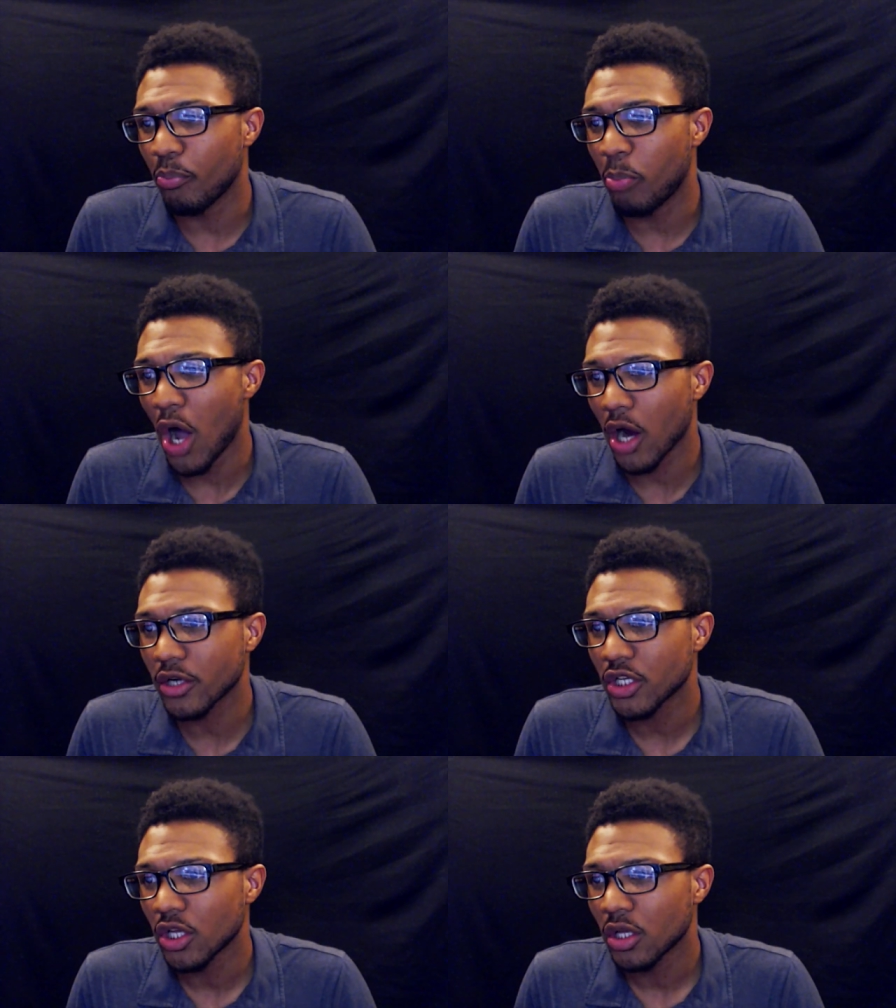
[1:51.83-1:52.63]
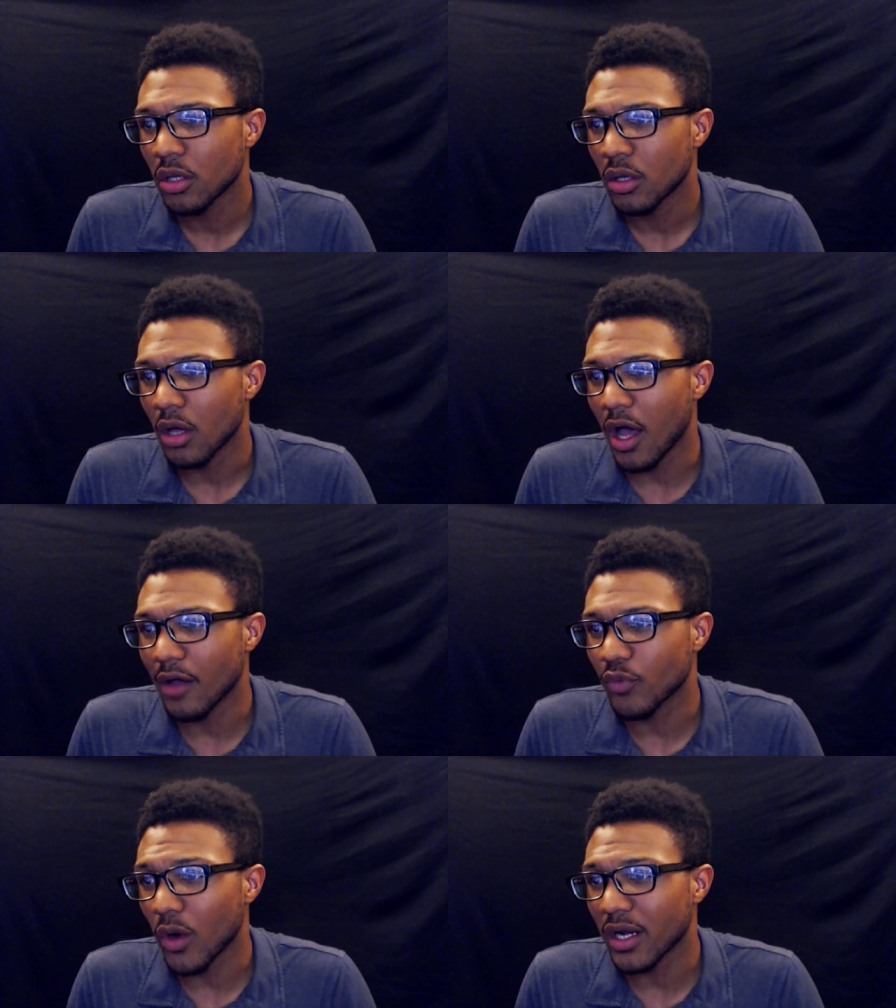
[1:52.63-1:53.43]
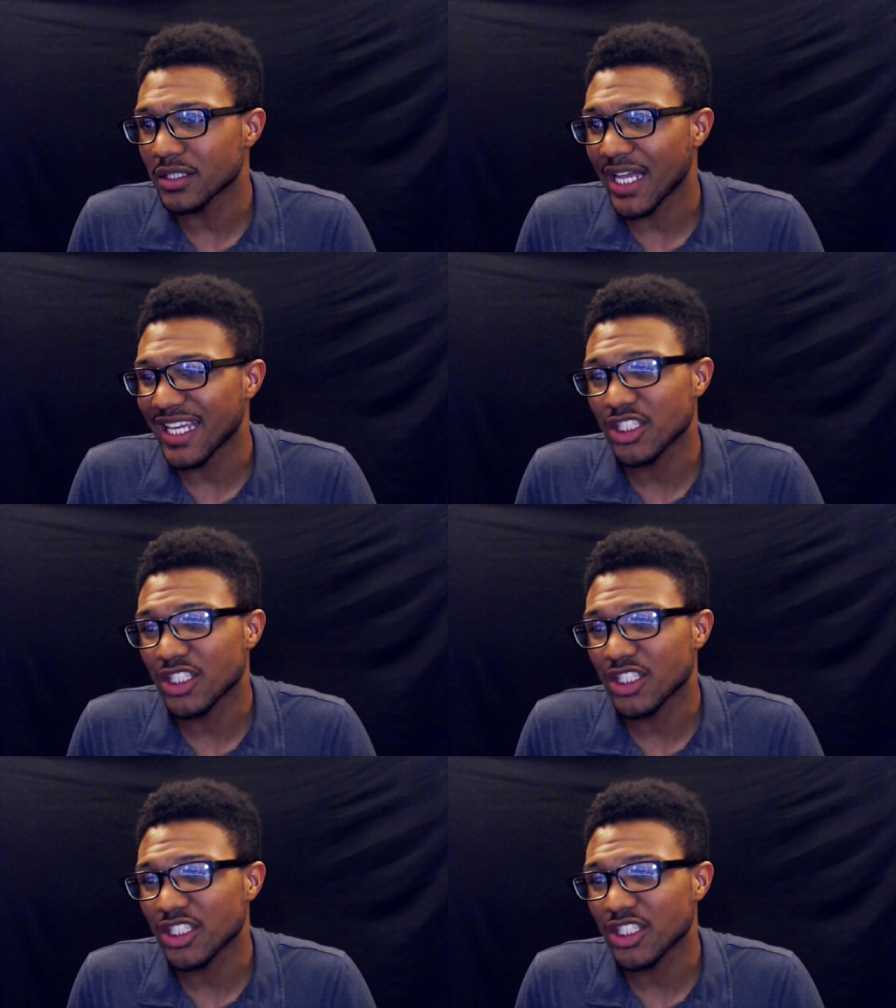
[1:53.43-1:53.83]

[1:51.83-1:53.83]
part of where it's like